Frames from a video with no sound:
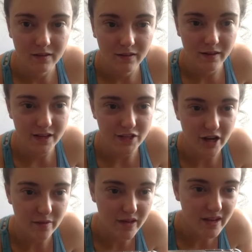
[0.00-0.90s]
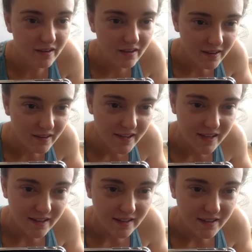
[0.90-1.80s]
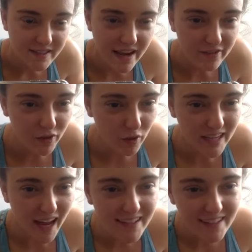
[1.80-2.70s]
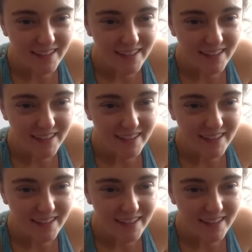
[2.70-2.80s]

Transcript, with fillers: Nice, Jamie. David, all done?